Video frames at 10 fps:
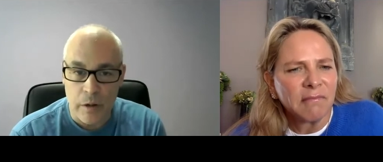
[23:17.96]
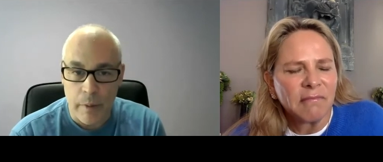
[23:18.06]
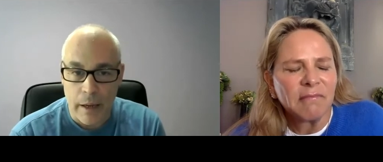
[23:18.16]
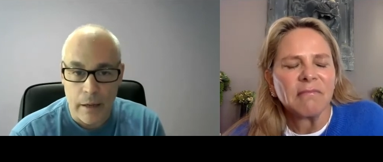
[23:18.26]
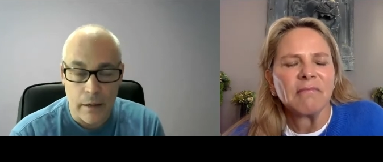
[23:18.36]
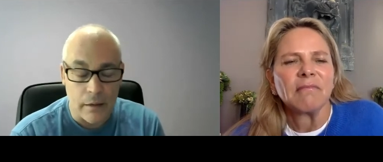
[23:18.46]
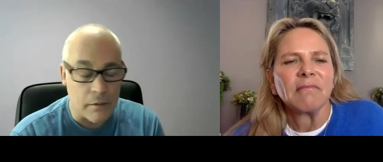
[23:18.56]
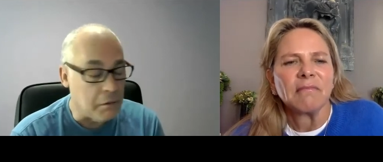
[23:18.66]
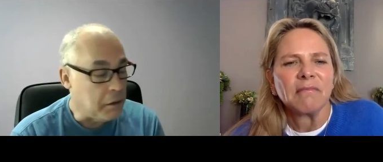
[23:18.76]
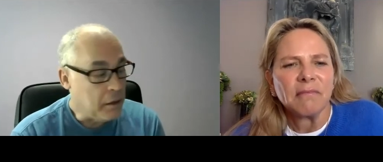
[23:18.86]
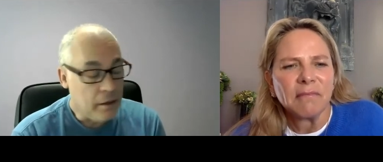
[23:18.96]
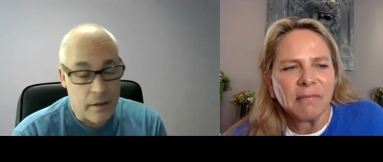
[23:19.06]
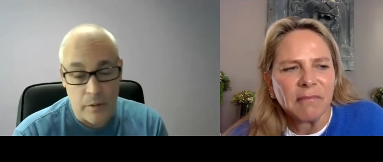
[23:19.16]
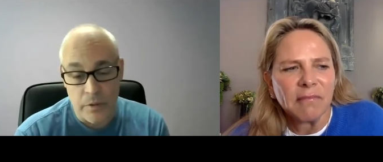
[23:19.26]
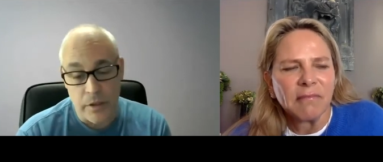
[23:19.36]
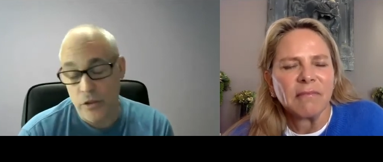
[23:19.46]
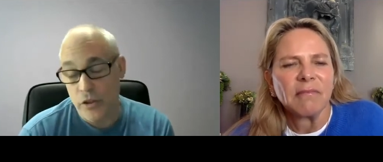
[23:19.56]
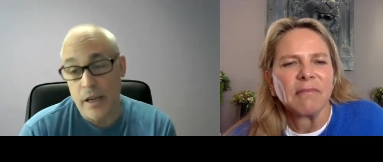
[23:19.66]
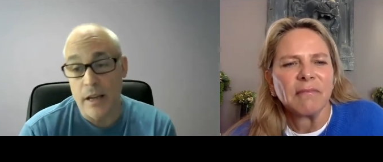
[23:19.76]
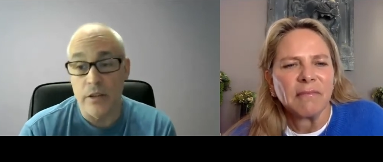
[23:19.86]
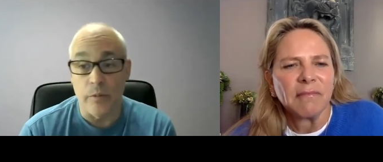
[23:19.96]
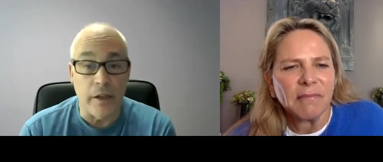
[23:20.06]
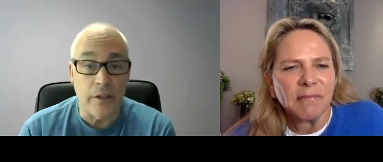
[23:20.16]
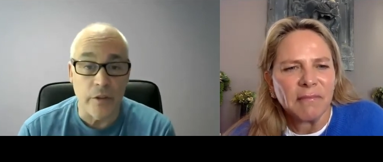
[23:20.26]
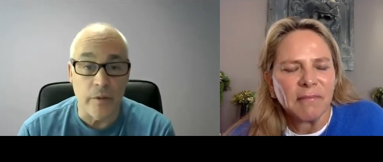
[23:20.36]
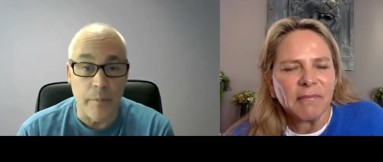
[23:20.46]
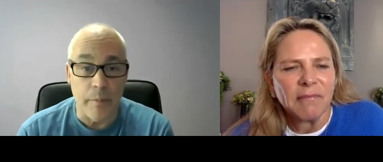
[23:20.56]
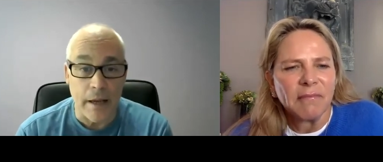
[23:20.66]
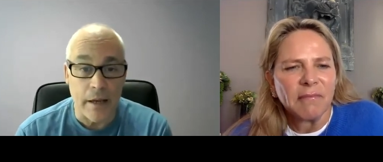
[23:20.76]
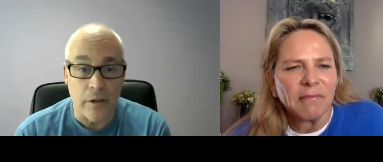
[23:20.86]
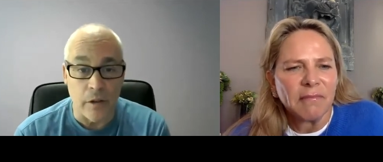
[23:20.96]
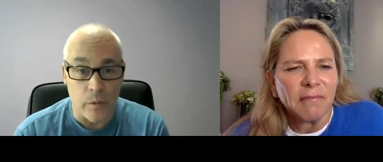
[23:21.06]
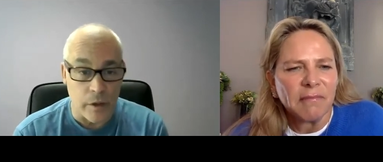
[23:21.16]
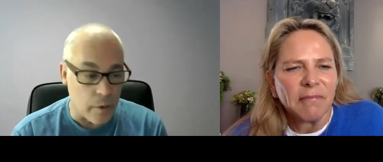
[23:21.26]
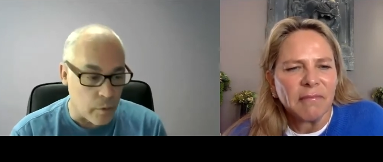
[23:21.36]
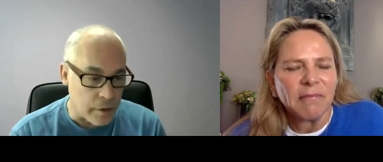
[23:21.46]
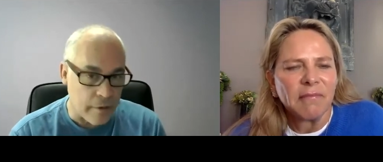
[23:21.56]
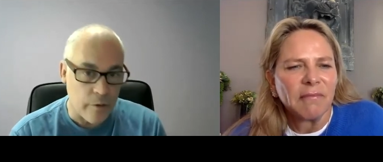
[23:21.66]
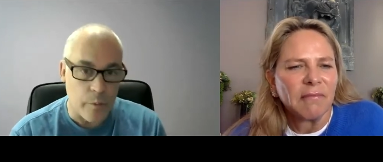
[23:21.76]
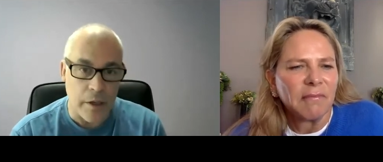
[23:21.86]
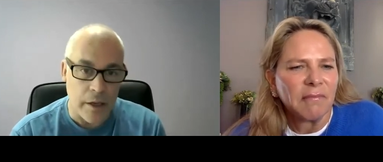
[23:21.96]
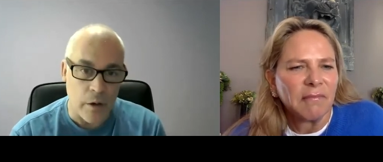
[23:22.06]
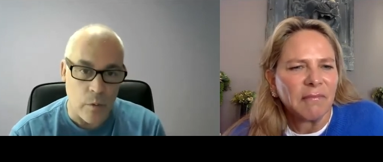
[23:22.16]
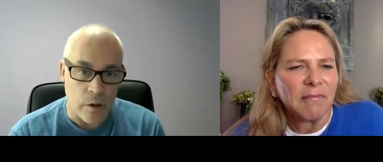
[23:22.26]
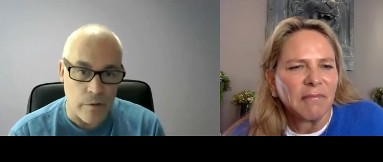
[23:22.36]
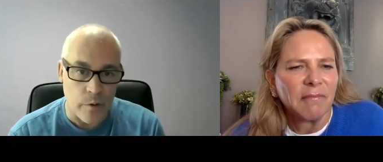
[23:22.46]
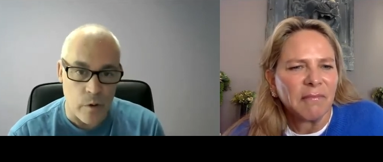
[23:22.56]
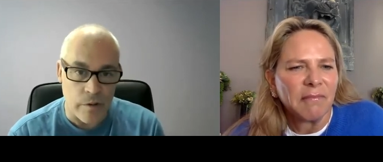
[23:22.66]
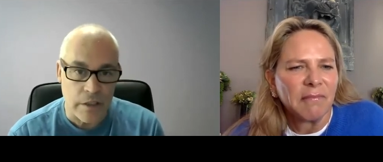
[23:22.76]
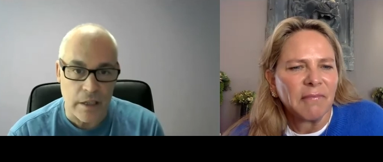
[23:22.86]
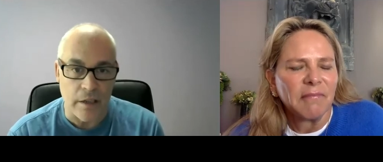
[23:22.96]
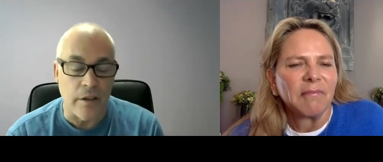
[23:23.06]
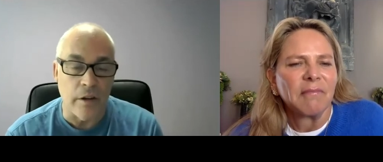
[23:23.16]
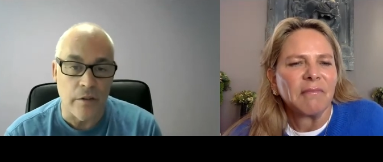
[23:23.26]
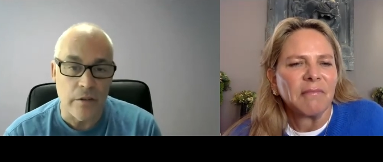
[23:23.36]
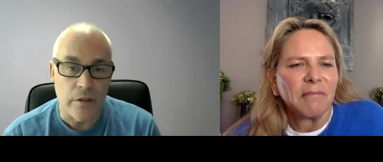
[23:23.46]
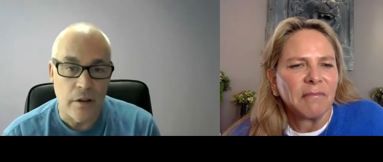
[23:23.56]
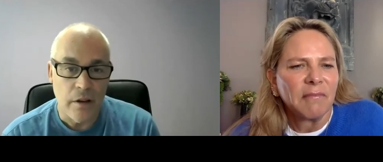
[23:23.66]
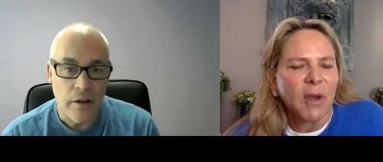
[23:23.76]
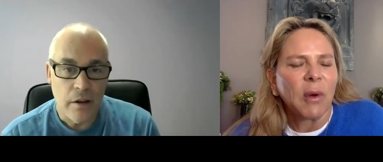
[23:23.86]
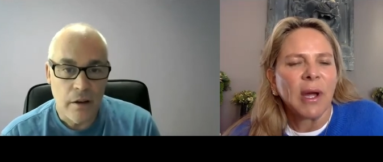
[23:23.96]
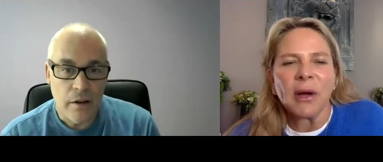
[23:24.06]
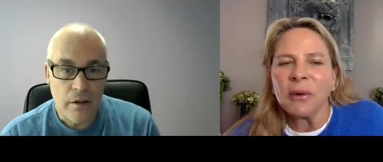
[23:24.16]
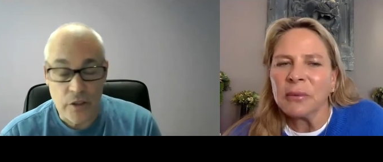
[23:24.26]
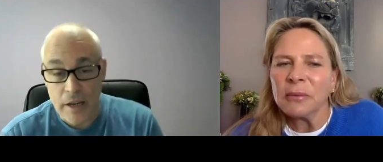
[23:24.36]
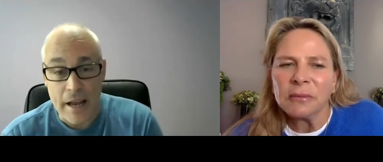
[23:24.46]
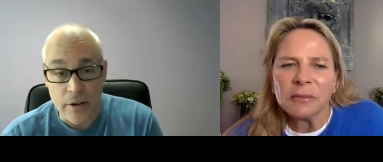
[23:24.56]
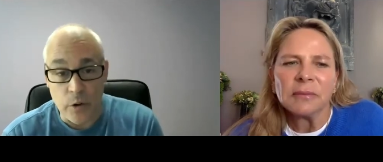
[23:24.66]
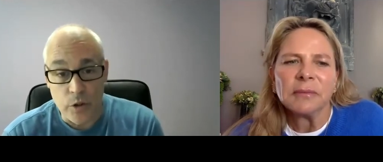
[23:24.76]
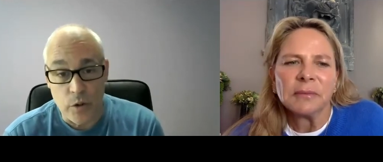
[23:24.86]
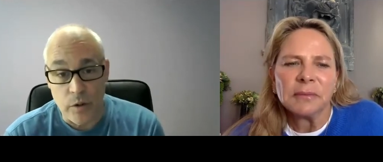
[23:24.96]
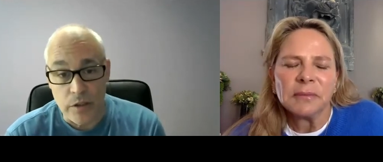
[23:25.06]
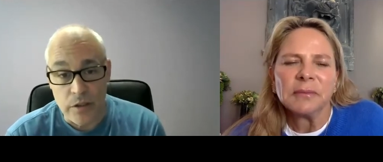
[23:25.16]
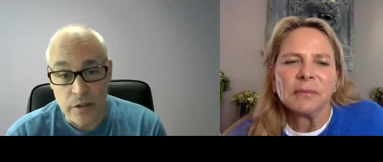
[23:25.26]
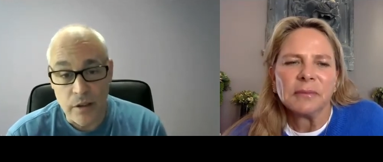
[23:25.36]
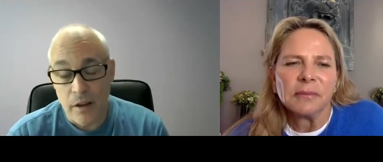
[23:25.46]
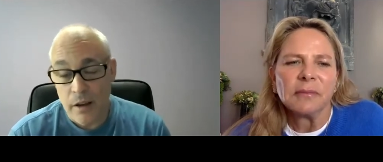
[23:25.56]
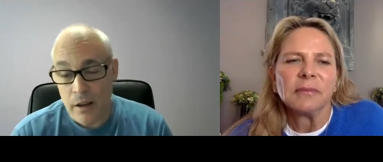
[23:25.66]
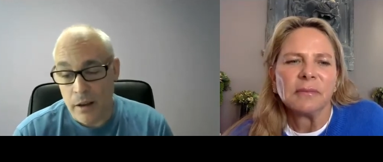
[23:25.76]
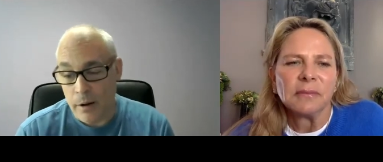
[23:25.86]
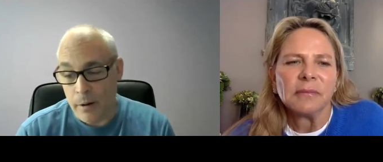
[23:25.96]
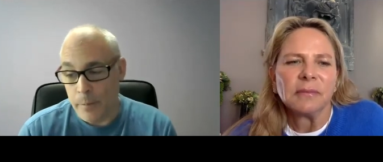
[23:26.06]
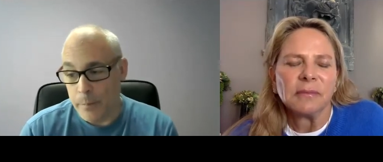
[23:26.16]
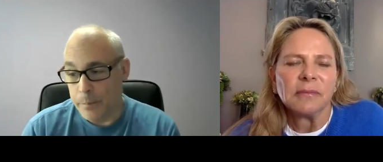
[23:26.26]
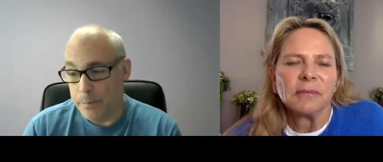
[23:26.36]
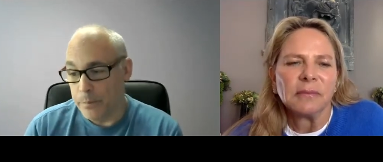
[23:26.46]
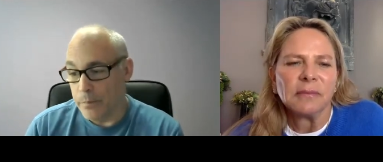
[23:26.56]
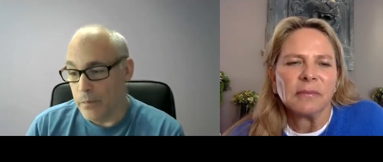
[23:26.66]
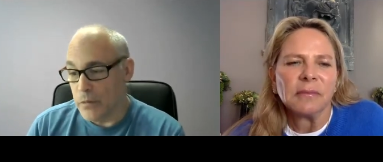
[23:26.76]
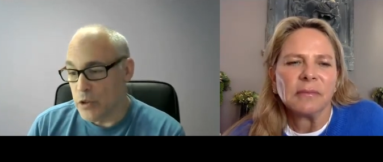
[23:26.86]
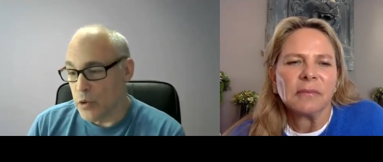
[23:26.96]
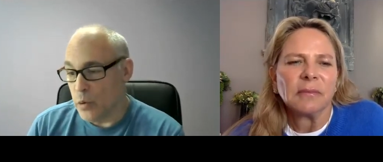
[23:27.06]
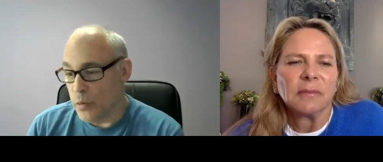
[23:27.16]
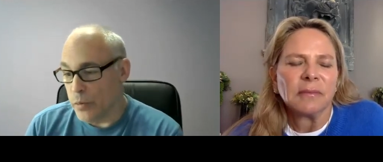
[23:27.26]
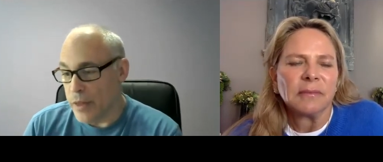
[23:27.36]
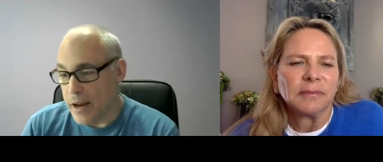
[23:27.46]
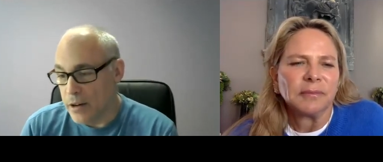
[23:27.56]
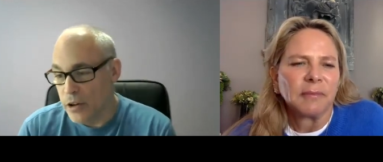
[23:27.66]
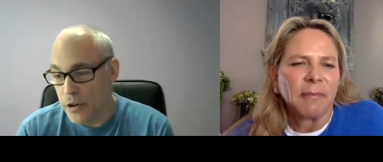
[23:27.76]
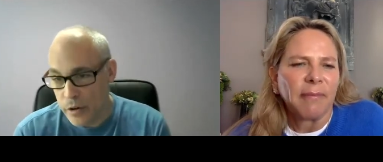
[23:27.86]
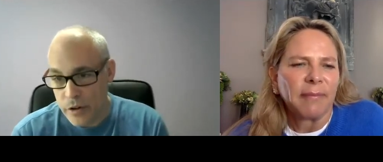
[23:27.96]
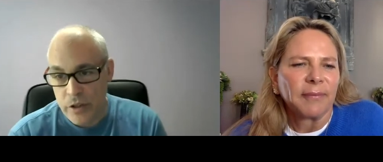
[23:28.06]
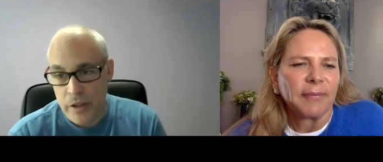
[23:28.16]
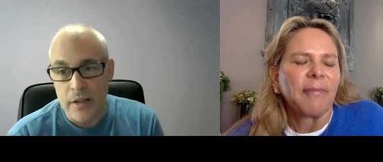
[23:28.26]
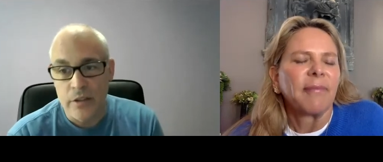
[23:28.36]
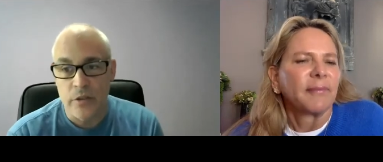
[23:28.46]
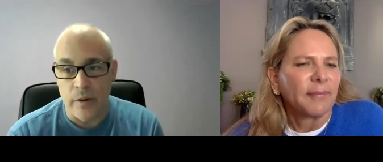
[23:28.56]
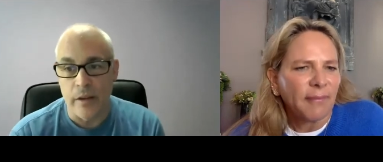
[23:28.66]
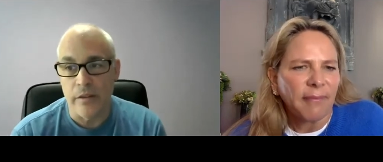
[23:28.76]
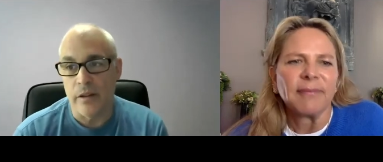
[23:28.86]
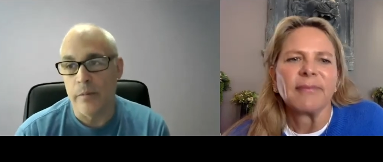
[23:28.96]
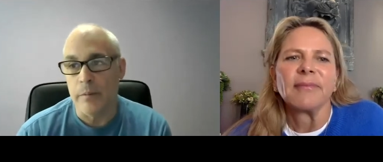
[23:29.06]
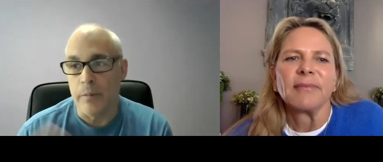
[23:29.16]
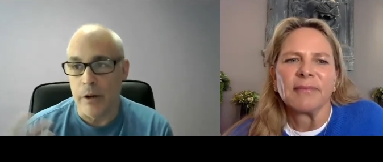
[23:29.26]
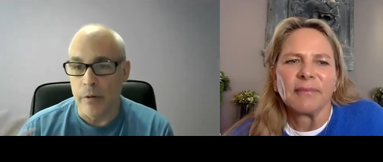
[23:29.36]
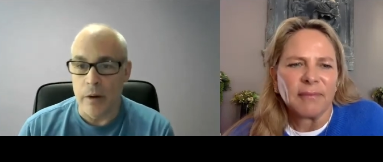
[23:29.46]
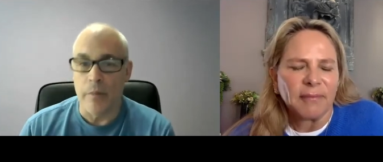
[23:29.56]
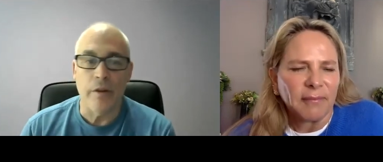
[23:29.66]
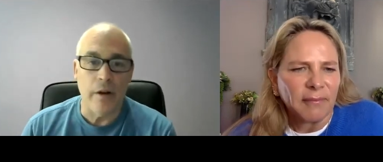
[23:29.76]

Speaker 1: back and that was it. She had to reintegrate back into the working world after being out of work for over 10 years.
Speaker 2: Wow. She had
Speaker 1: no choice. Um, so that courage and that strength, I mean, my grandmother